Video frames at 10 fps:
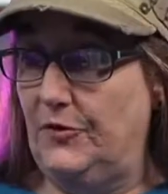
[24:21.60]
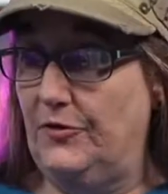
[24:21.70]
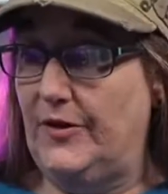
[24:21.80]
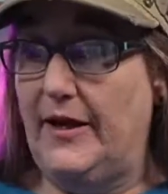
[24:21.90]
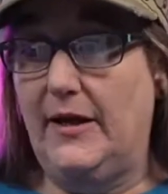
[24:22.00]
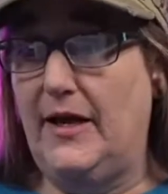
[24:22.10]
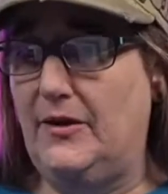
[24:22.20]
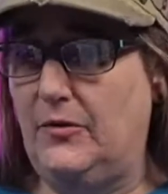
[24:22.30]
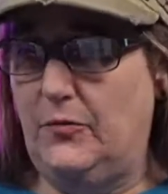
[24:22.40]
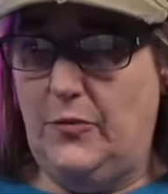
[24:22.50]
there's that.
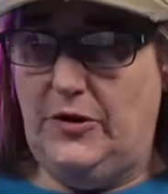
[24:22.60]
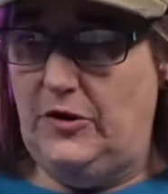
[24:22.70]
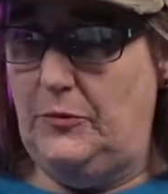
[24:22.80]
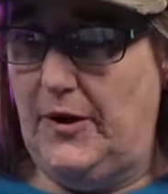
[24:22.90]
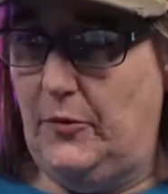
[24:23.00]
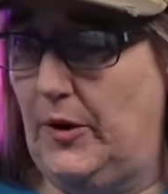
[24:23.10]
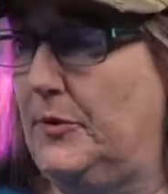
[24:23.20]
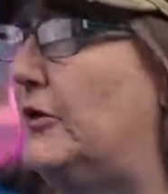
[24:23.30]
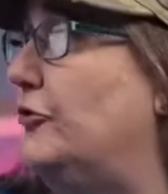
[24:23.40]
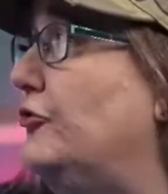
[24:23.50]
And we did, by the way,
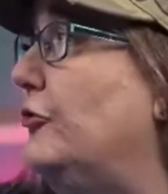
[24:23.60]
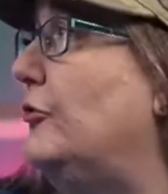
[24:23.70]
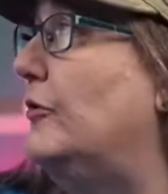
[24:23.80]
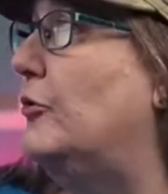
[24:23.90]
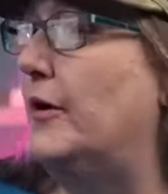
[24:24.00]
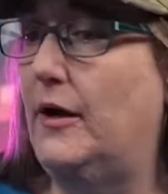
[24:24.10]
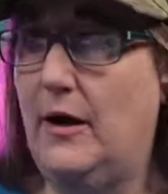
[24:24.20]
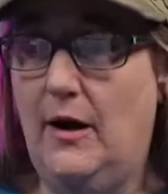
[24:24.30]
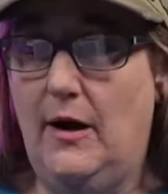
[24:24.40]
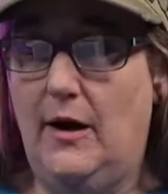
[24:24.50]
but I'll just show you real quick.
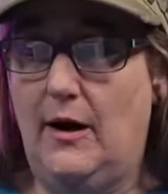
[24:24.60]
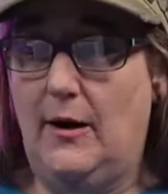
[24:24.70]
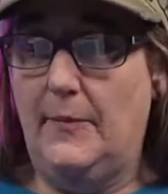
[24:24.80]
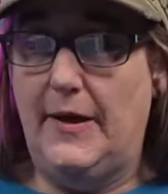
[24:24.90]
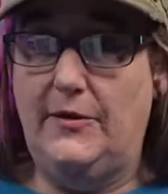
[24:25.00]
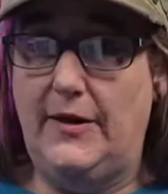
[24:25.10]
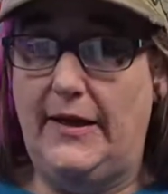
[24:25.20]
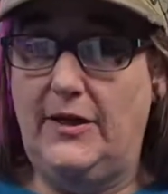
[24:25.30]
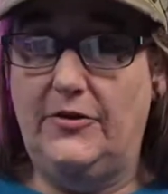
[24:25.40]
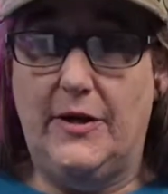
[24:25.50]
And
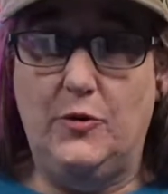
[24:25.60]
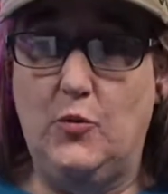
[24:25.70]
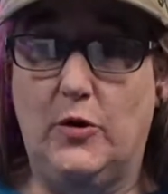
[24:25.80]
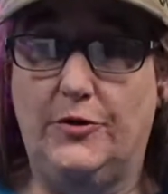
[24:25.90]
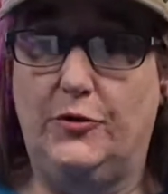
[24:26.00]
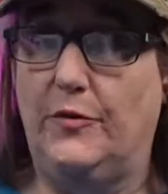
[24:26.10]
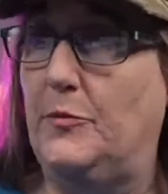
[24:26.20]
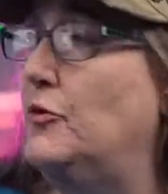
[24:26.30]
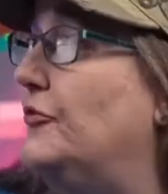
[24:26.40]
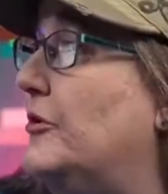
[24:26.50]
anytime you want to
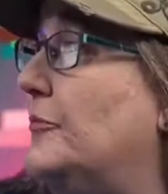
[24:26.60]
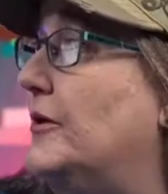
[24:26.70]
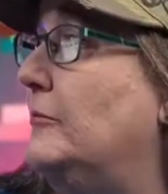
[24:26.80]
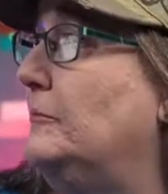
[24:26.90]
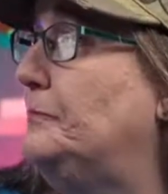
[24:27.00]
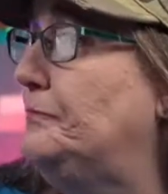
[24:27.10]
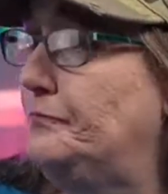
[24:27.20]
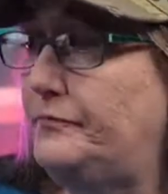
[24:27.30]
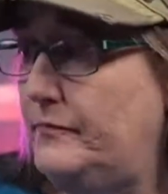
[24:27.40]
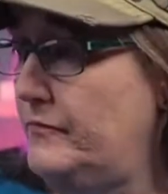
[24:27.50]
remove something,
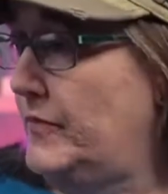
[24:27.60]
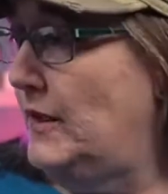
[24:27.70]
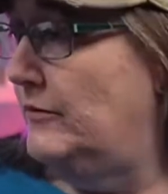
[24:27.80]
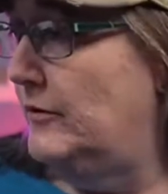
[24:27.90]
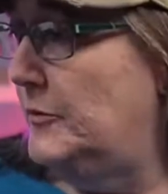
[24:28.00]
so let